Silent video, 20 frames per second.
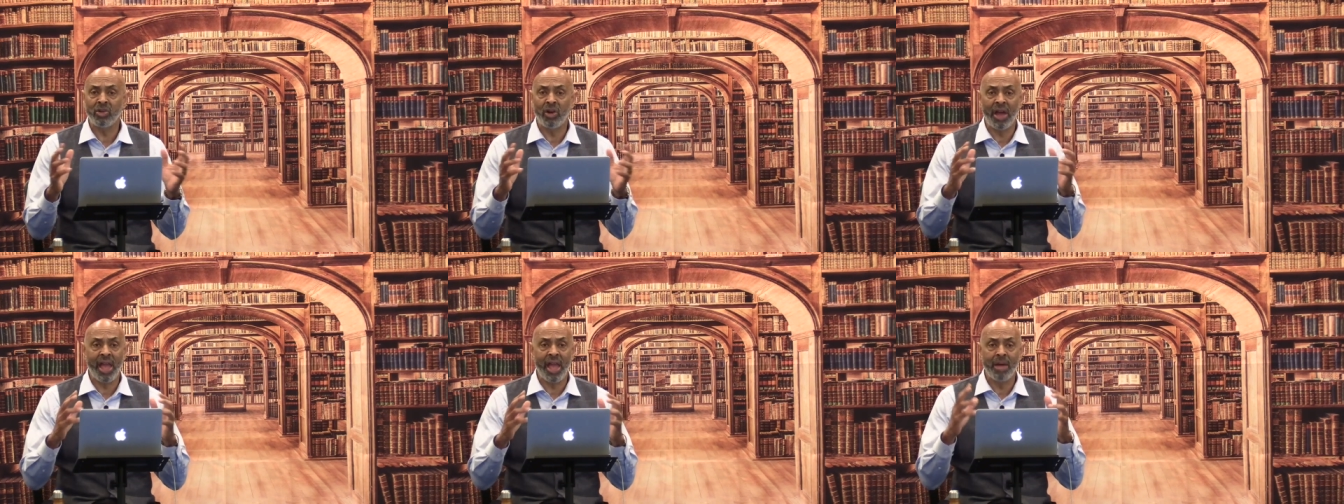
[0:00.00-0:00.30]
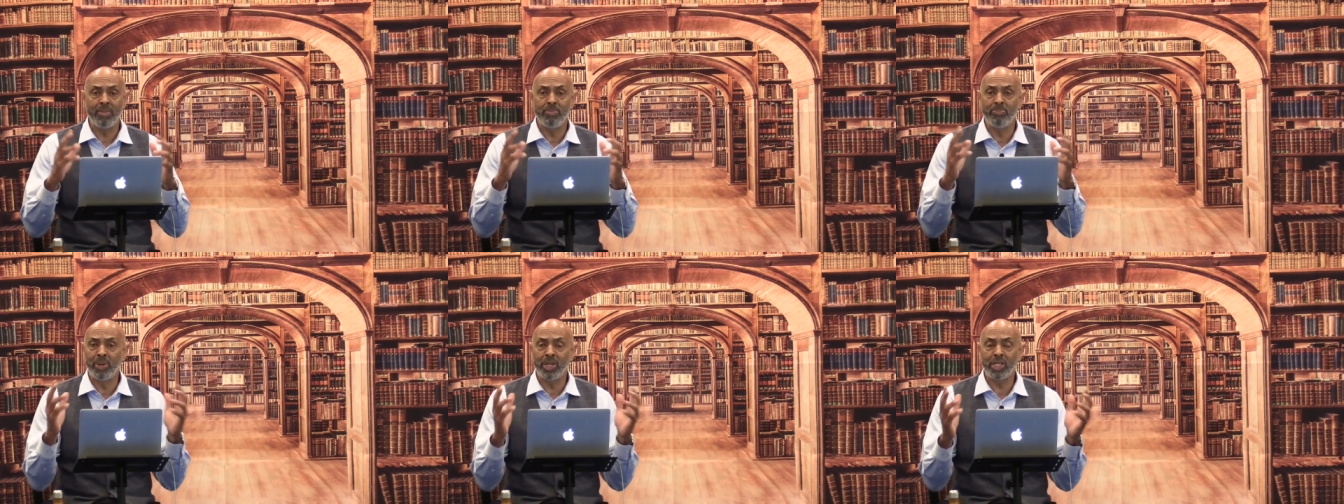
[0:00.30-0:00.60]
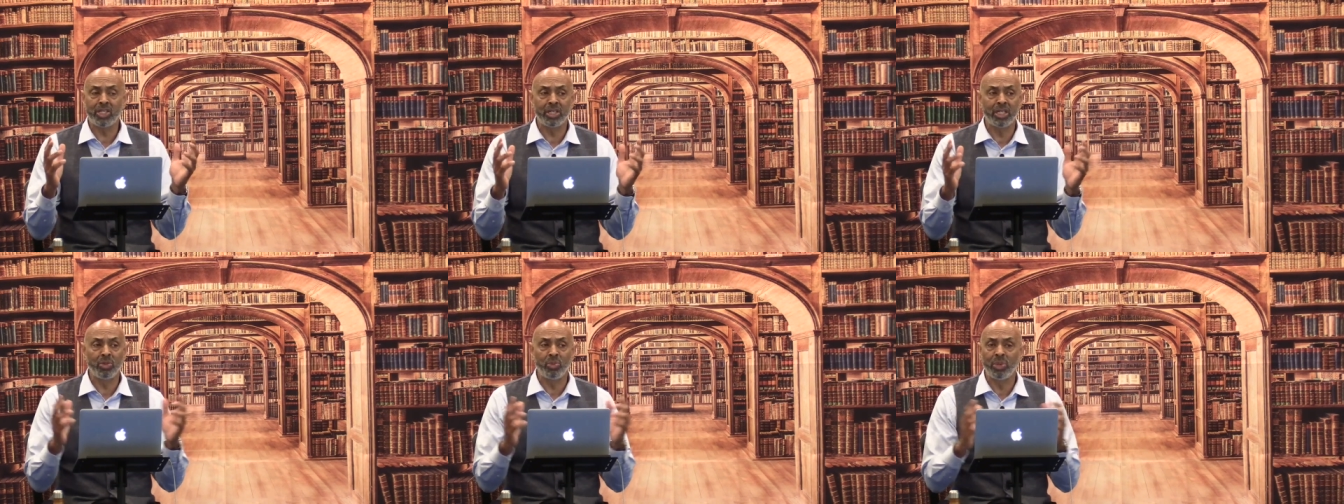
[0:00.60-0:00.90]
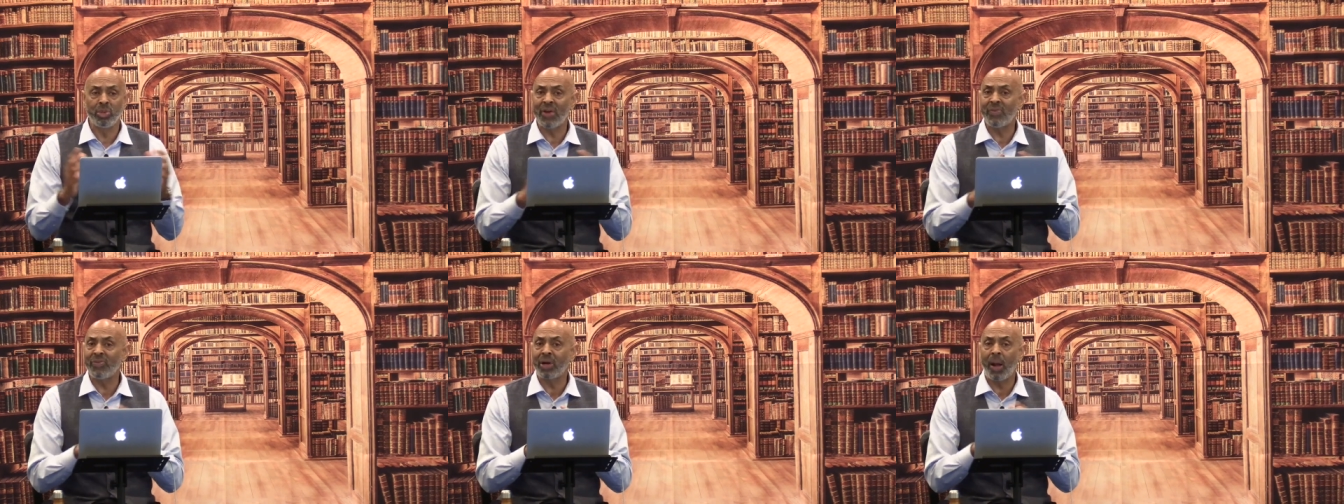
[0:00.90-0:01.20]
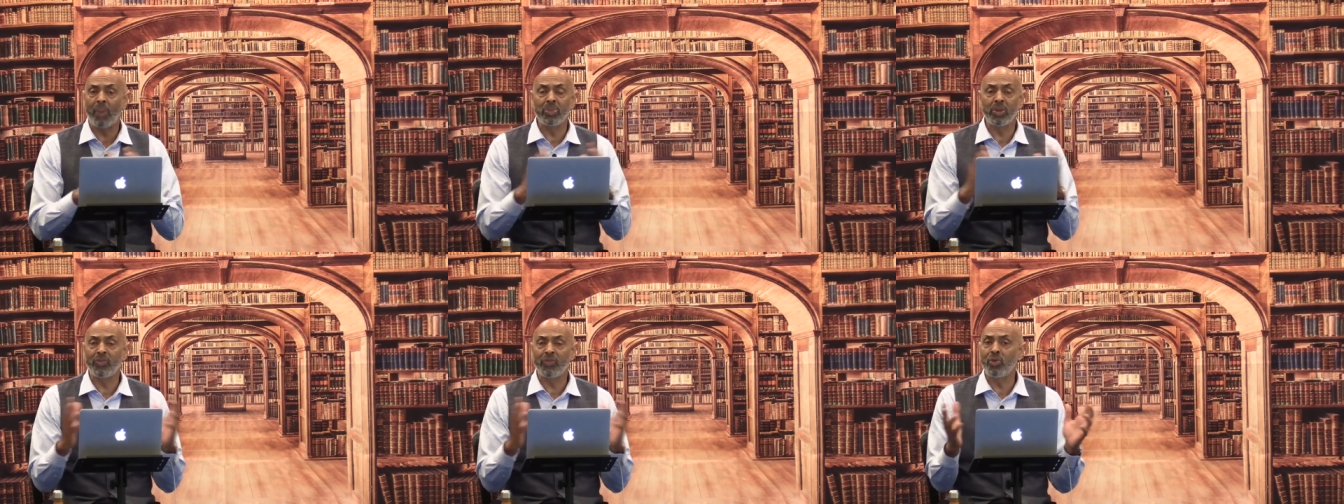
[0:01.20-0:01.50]
ambition would never come to
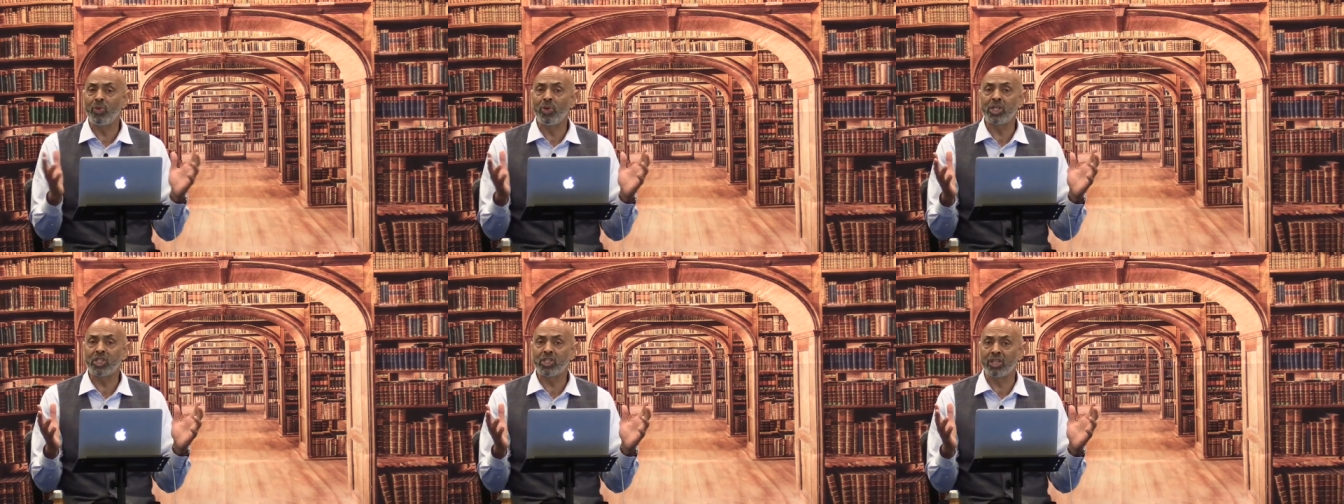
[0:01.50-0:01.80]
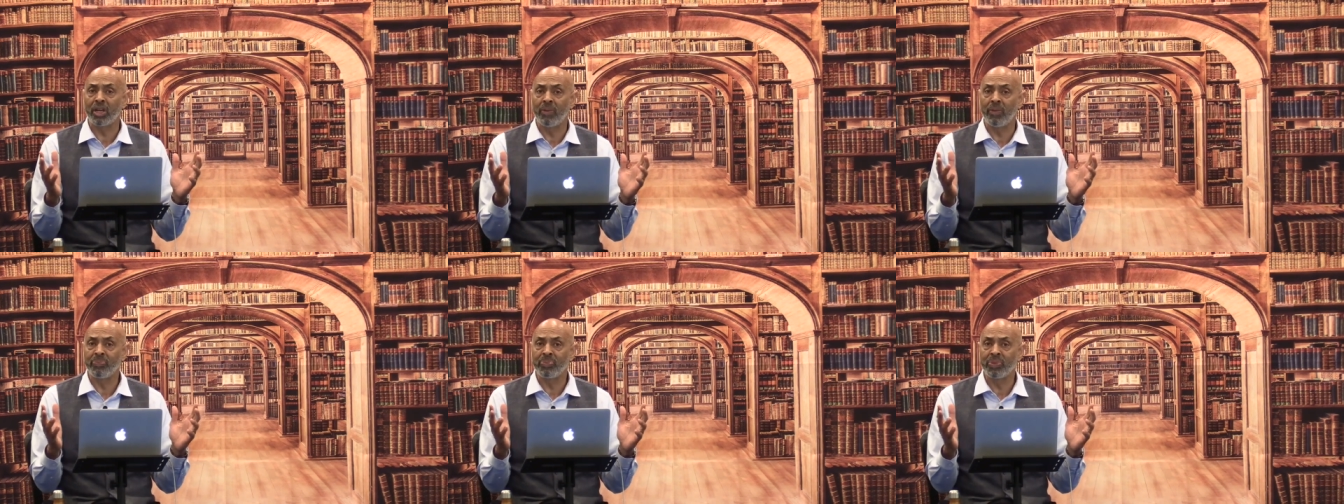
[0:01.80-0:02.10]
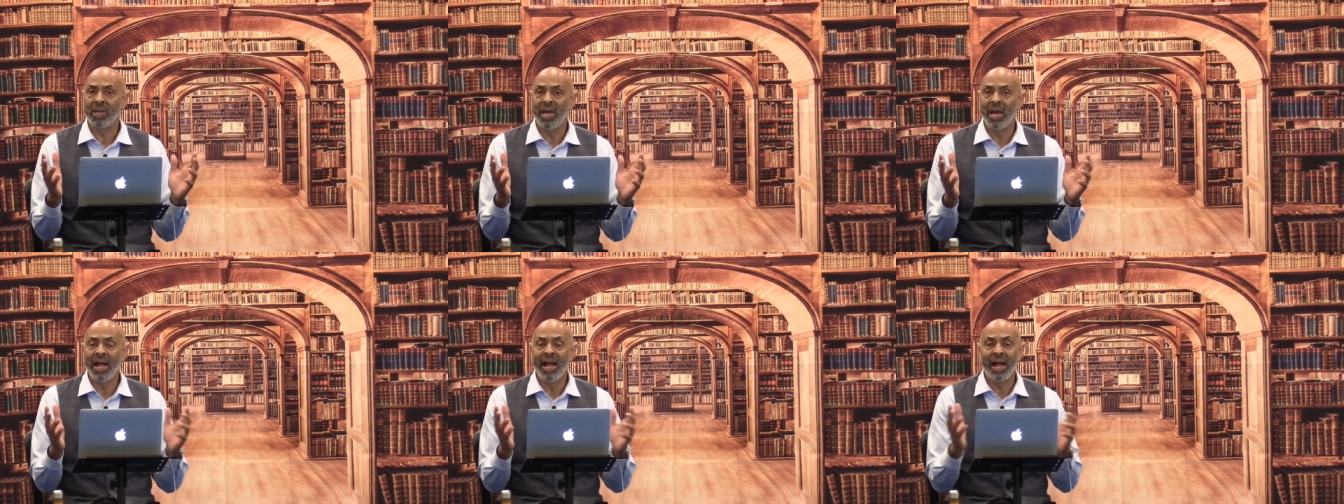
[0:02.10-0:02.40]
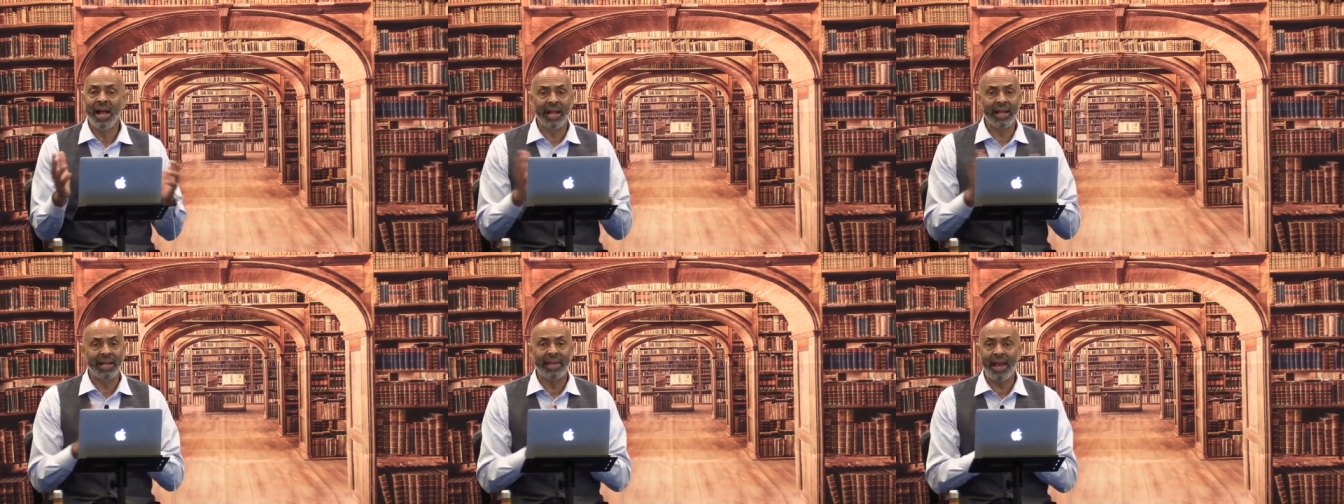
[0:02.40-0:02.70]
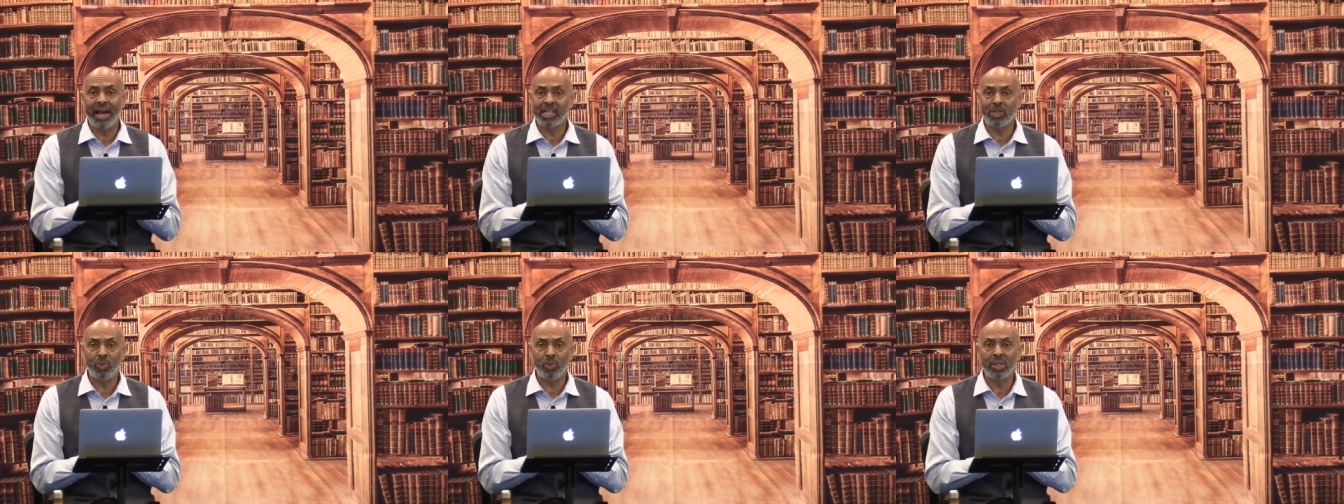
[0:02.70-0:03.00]
fruition. And guess
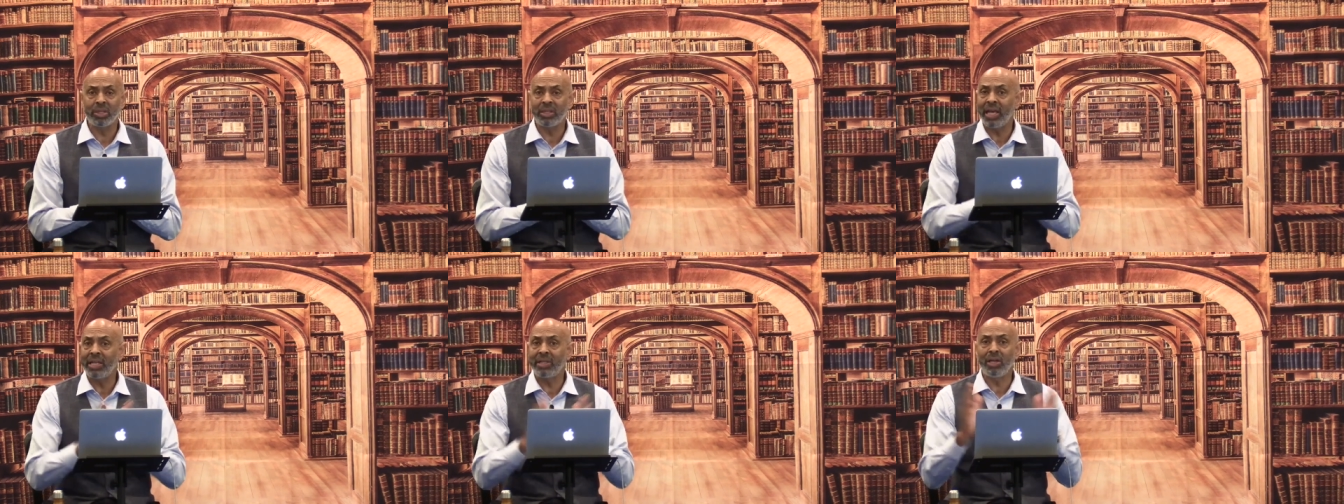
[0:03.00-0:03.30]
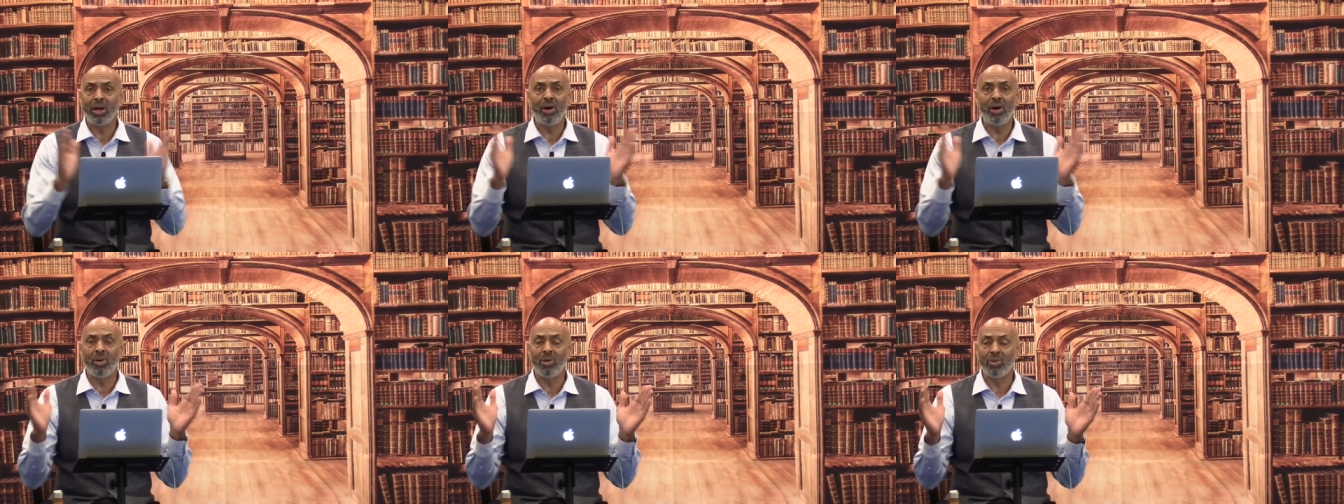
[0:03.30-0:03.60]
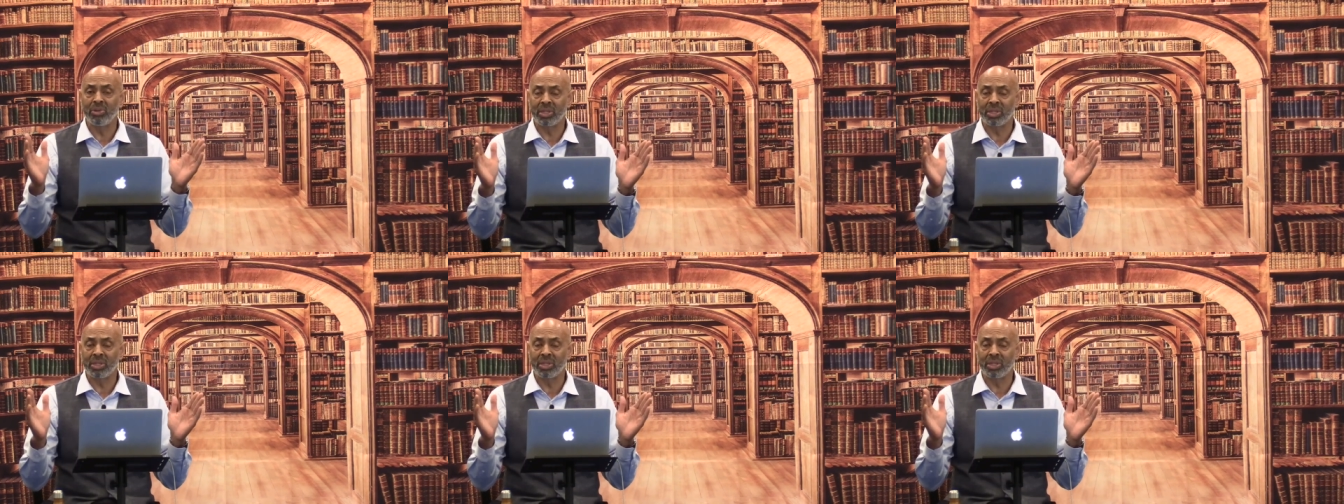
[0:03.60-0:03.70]
what? They don't.